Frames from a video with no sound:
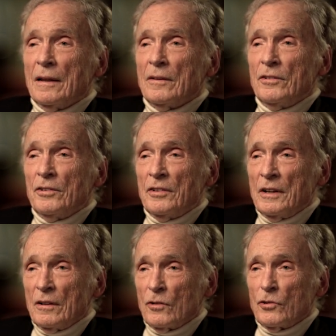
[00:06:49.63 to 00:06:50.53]

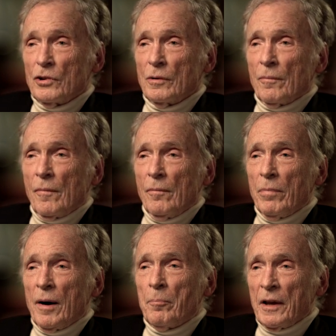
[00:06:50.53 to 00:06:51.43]
Zilch,
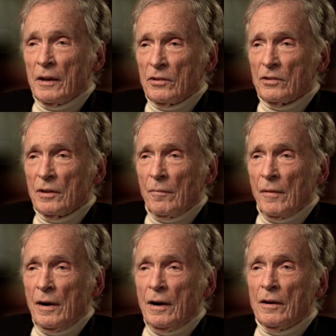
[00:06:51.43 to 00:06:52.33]
bupkis,
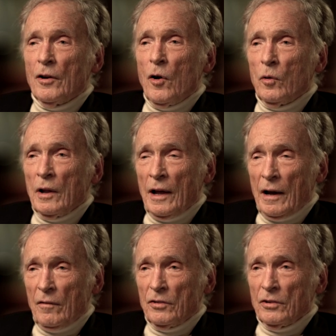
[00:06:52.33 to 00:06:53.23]
no
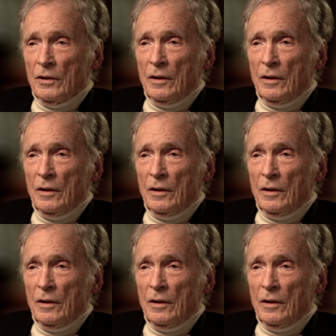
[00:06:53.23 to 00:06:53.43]
laughs,